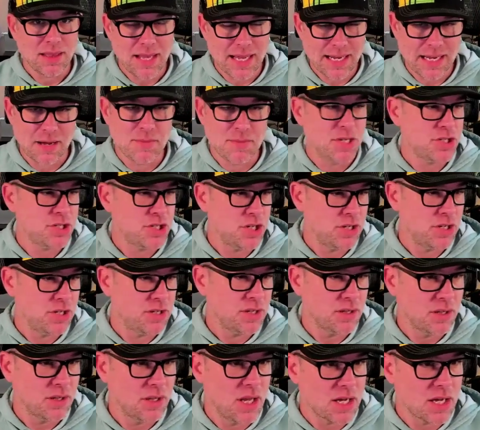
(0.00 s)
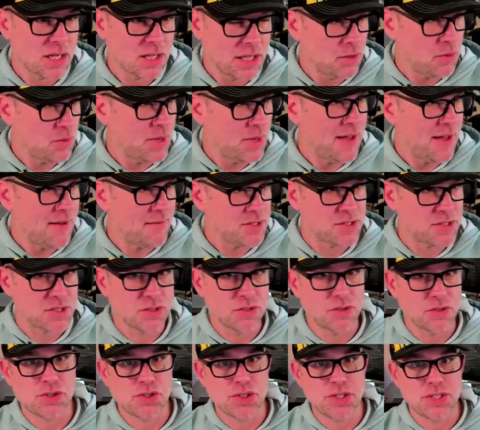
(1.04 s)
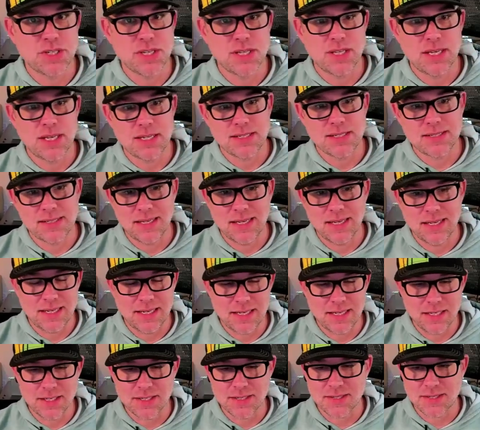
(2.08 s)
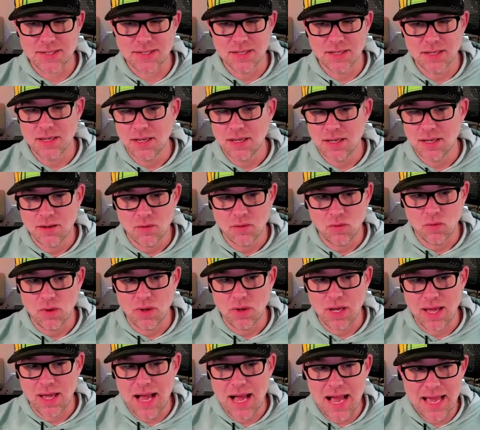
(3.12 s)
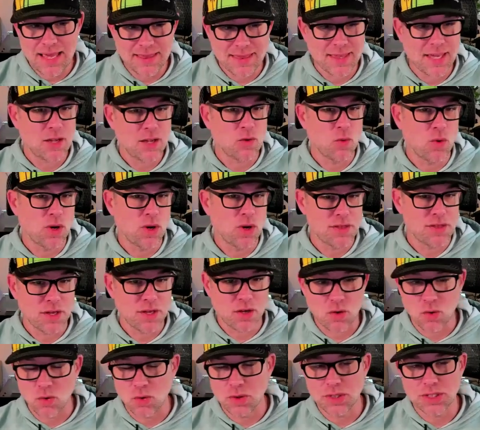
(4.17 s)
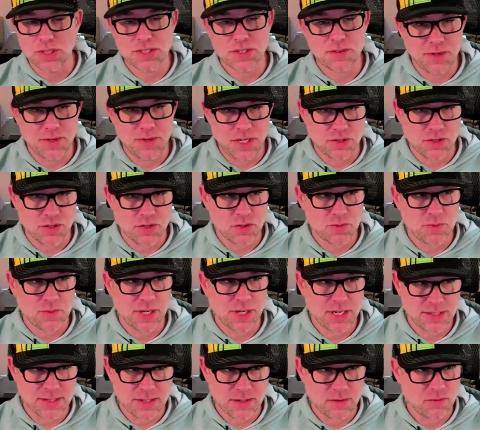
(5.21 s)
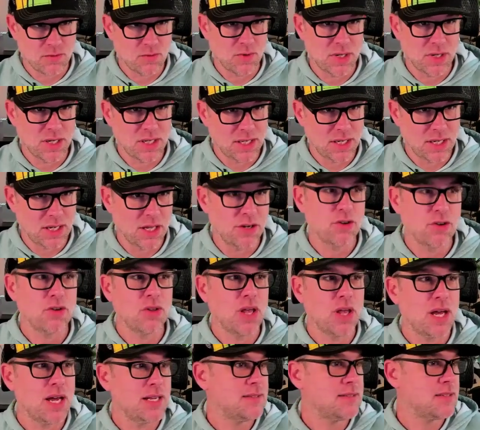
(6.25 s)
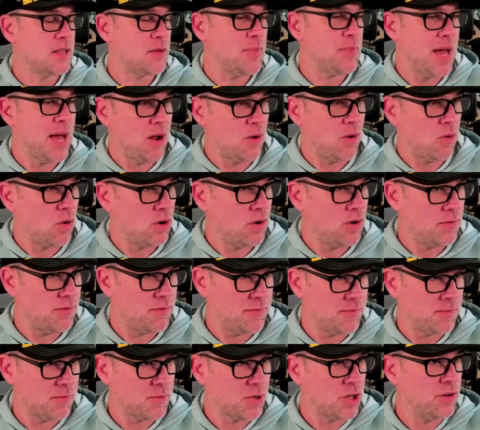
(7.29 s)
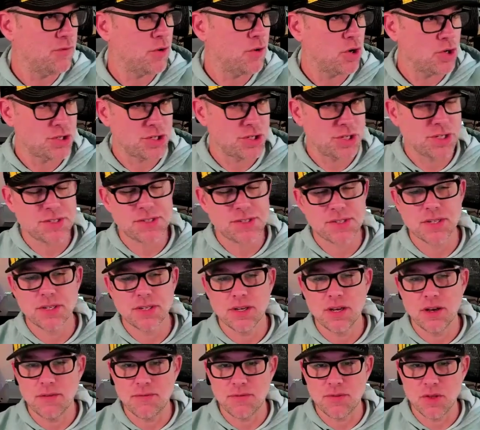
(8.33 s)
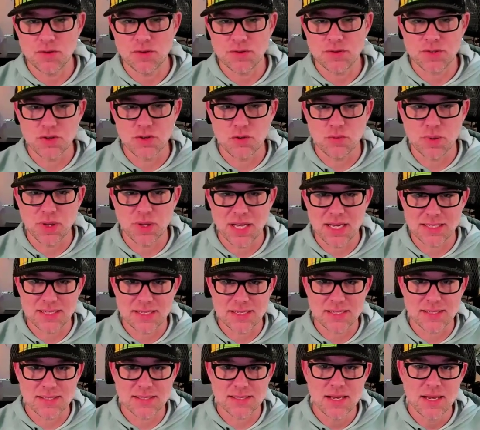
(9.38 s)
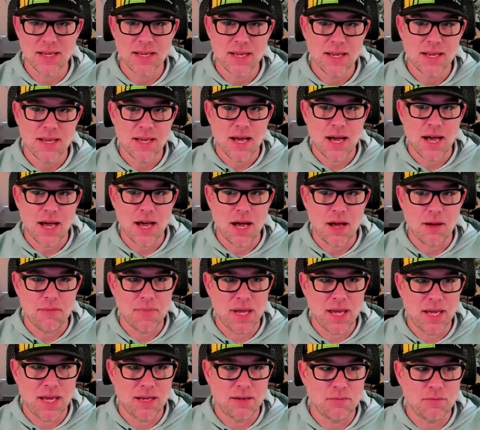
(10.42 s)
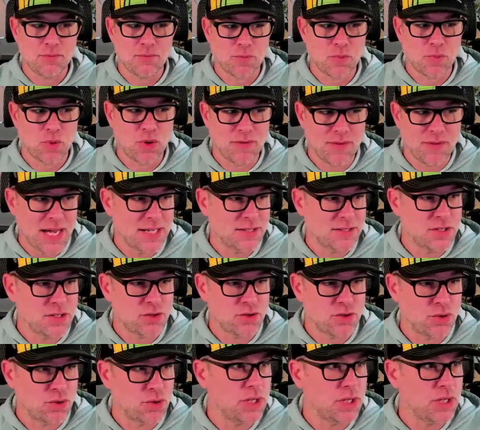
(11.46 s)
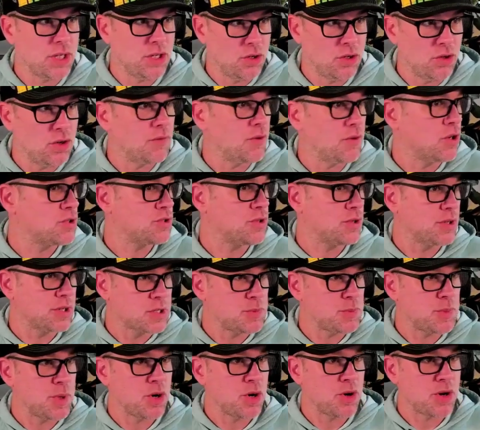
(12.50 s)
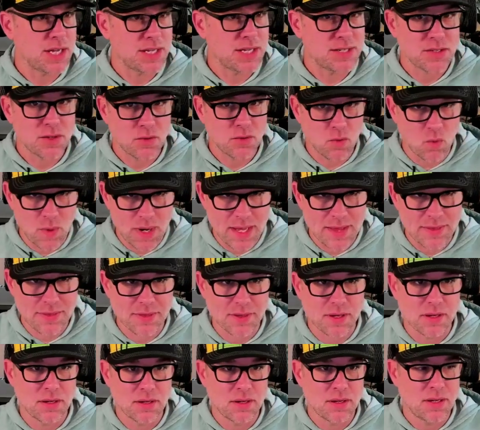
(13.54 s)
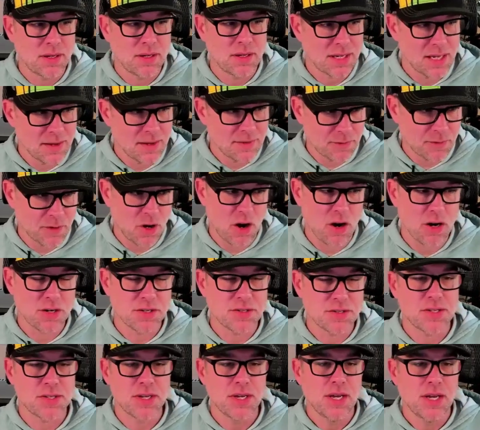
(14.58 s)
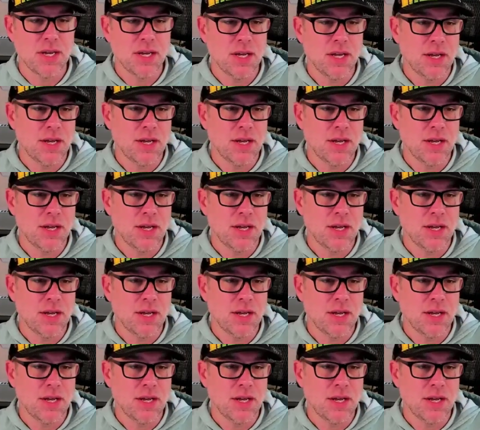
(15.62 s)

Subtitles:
Like I mentioned, luckily we have a solution to this. It is, I think, one of the coolest features because it really underlines the power of convergence of those two places and provides a truly universal experience with gift cards.